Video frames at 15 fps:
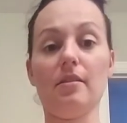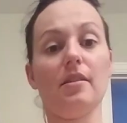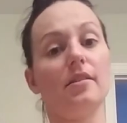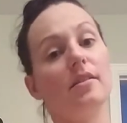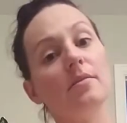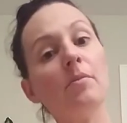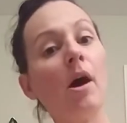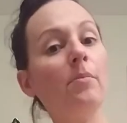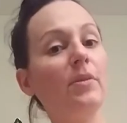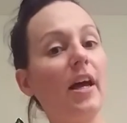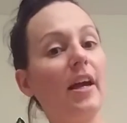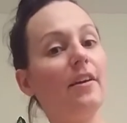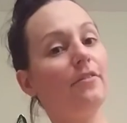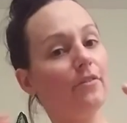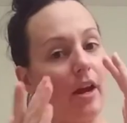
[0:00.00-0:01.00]
this is mom
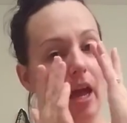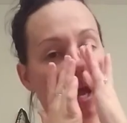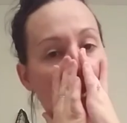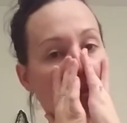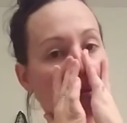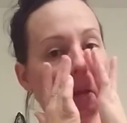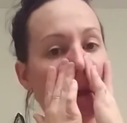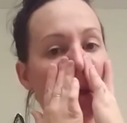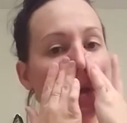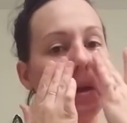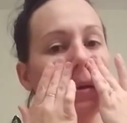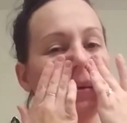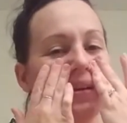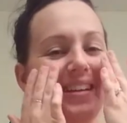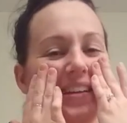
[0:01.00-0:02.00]
life, right?
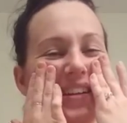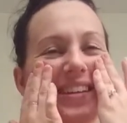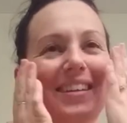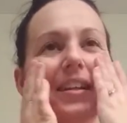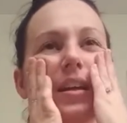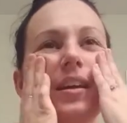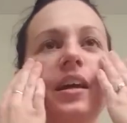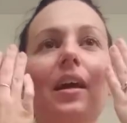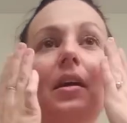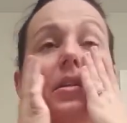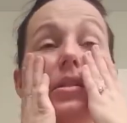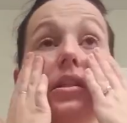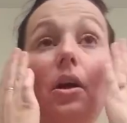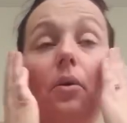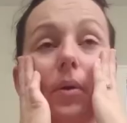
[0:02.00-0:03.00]

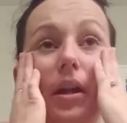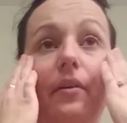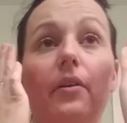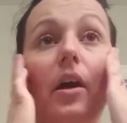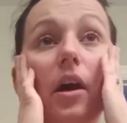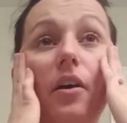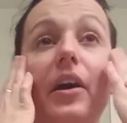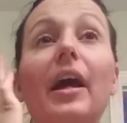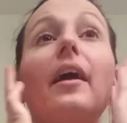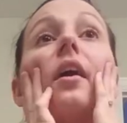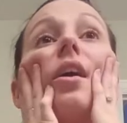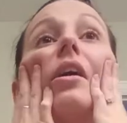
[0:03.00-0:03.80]
So whatever. Okay.